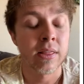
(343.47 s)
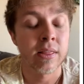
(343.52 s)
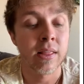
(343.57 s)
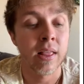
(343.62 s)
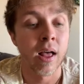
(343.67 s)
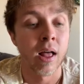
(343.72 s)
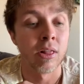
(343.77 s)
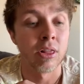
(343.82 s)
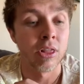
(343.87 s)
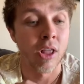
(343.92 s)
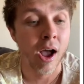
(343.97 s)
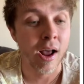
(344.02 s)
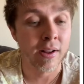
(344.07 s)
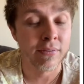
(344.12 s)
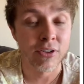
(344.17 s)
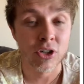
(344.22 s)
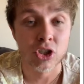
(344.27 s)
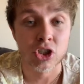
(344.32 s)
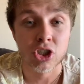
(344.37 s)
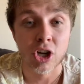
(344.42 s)
a lot of
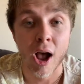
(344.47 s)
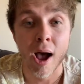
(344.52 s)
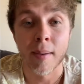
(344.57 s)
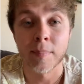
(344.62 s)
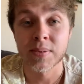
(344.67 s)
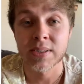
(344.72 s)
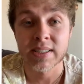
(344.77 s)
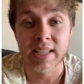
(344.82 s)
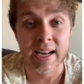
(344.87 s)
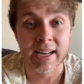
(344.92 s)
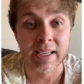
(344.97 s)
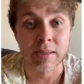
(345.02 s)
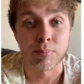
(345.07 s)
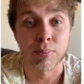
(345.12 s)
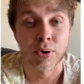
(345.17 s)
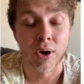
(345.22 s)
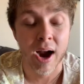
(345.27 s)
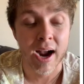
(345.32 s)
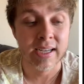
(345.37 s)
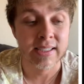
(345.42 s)
your shop, setting
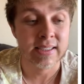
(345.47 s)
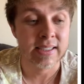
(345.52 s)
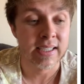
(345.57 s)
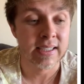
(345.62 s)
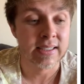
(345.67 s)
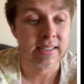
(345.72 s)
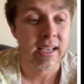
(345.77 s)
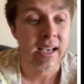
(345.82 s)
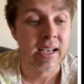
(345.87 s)
prices,